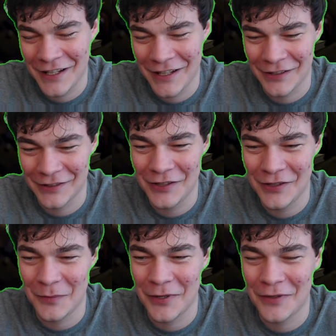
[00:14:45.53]
I'll tell you
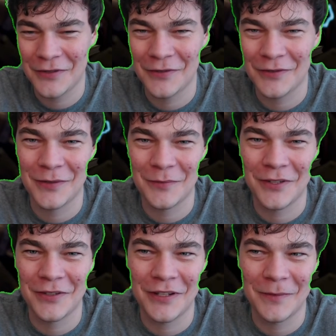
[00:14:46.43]
some better jokes
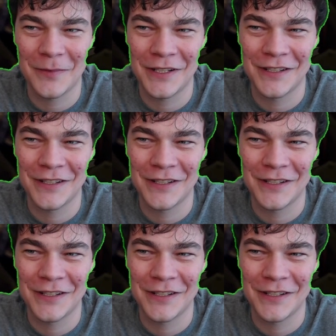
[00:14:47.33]
tomorrow that I made.